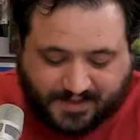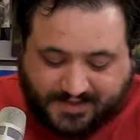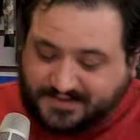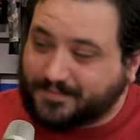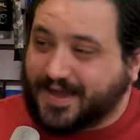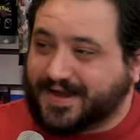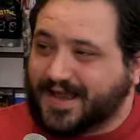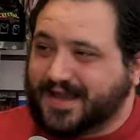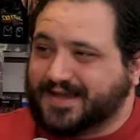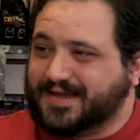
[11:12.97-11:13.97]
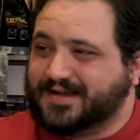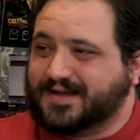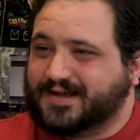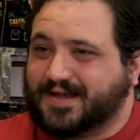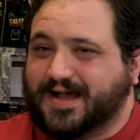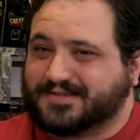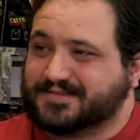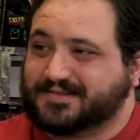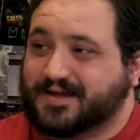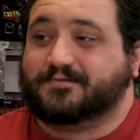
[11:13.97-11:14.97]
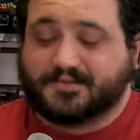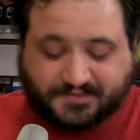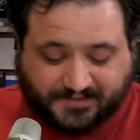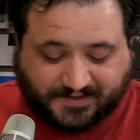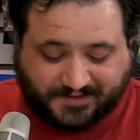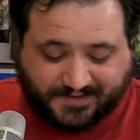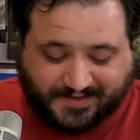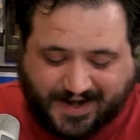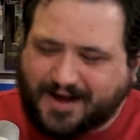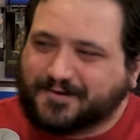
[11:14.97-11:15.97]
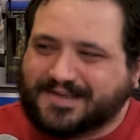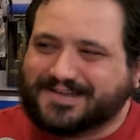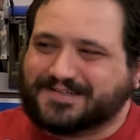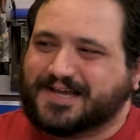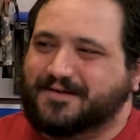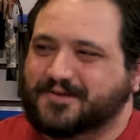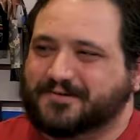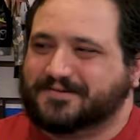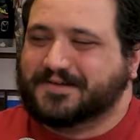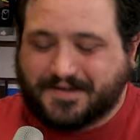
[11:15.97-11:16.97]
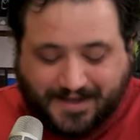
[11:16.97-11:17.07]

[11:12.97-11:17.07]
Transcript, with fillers: He's the bad guy in uh, House of the Devil. He's really good in that. I really like Tom Noonan.